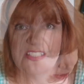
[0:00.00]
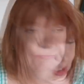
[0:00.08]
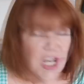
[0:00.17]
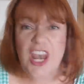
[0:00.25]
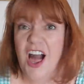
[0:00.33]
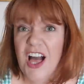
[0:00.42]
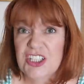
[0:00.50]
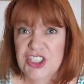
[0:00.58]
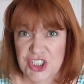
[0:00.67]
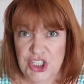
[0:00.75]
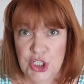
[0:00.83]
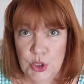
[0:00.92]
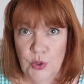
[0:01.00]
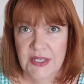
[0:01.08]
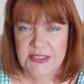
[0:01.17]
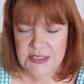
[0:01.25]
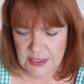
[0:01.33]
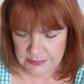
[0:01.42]
The last two
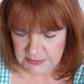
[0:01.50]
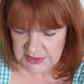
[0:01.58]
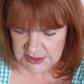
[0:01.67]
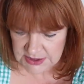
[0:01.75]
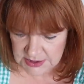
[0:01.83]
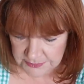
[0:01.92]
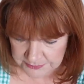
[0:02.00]
items.